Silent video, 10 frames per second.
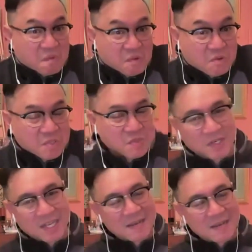who knows
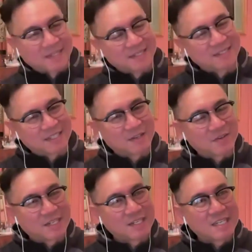what'll happen, you
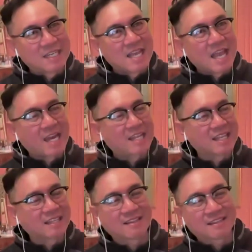know? And and I
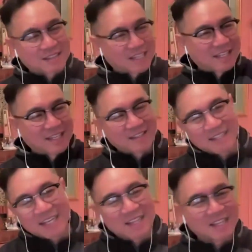think like
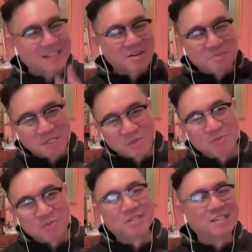I think therapy has
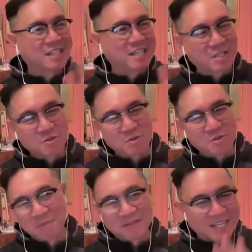really like cured
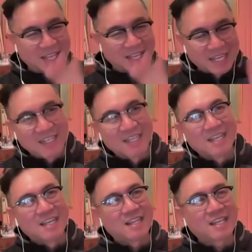me of like it
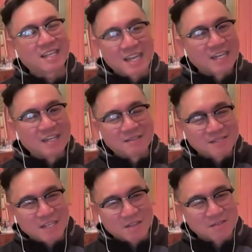like not in a
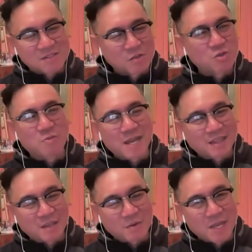psych
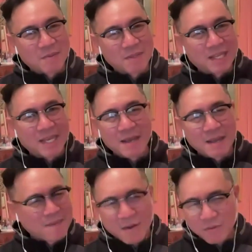sociopathic way, but like I,
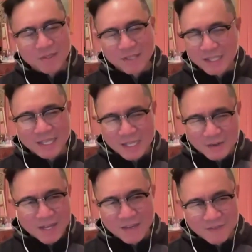I'm not really like I
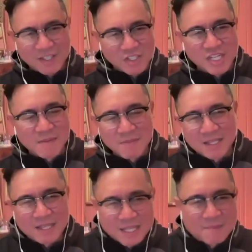don't have like a shame
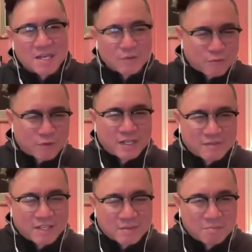thing. Like I'm not afraid
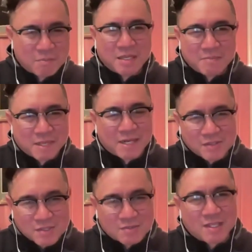of like being
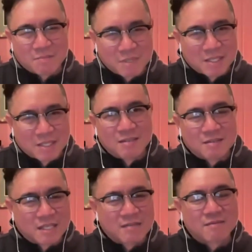embarrassed or like being
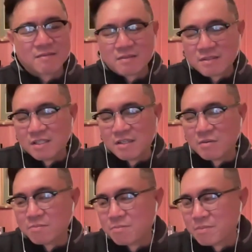like, you
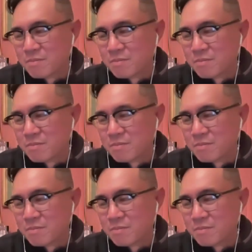know,